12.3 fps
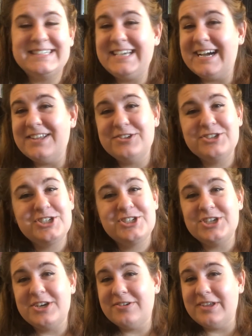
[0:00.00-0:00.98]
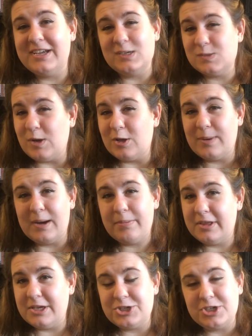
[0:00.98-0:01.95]
Yeah, there's just generally a smaller
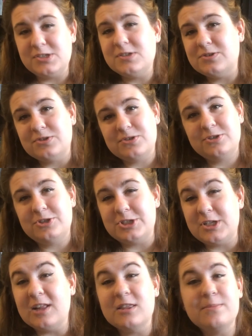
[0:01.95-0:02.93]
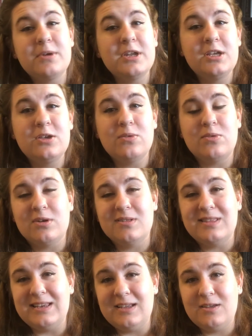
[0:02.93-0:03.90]
population, so there's just not the money or
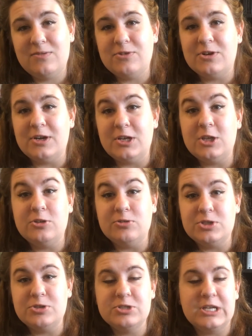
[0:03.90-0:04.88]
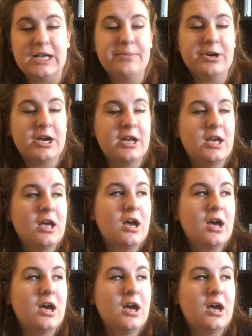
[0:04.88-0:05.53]
the need for a huge, huge library.